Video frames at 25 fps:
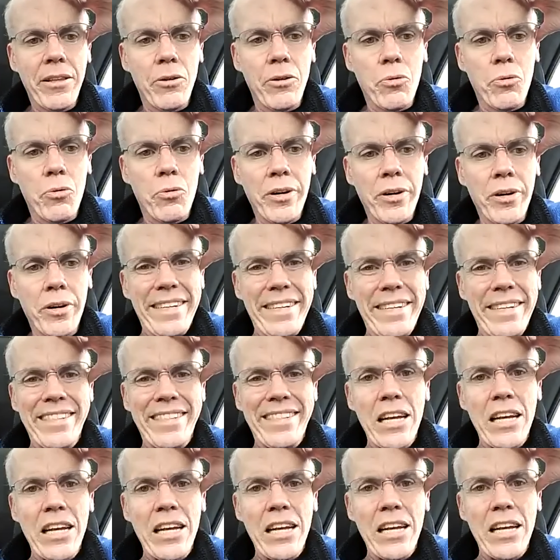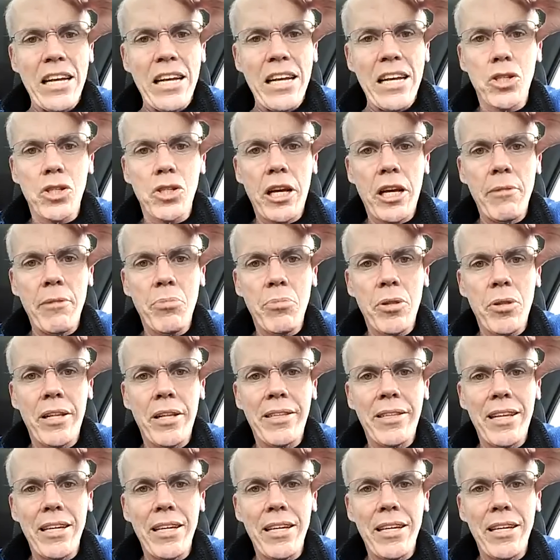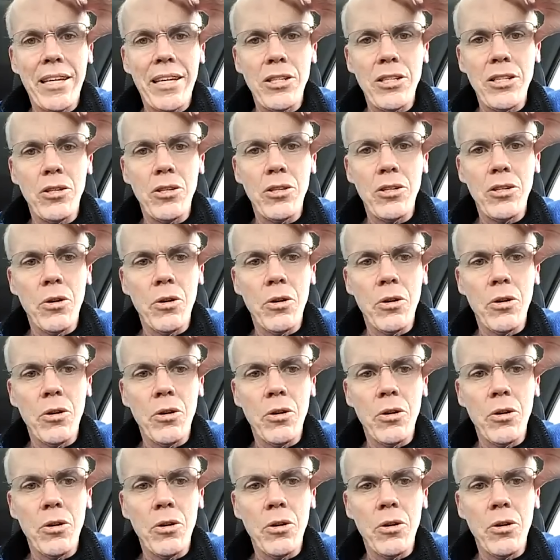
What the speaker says: organizational shape that they do,